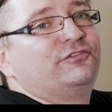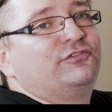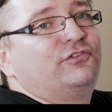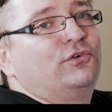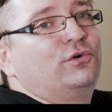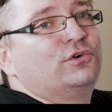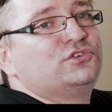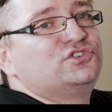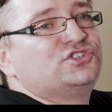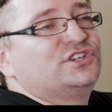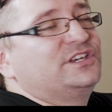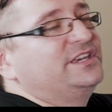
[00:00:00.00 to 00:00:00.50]
our
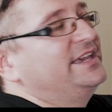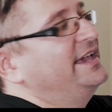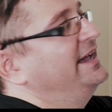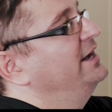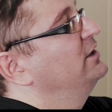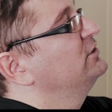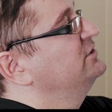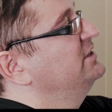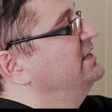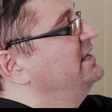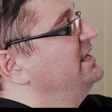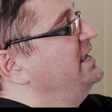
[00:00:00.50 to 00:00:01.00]
4G
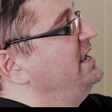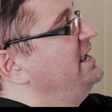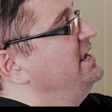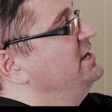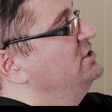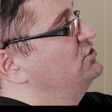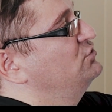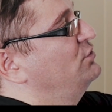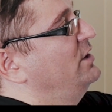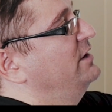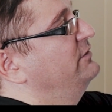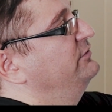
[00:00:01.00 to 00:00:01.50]

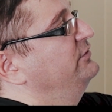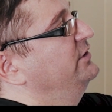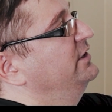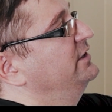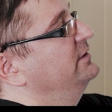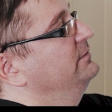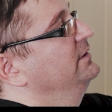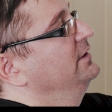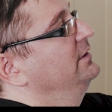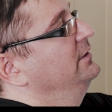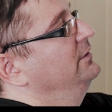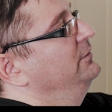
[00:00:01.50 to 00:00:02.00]
LTE traffic.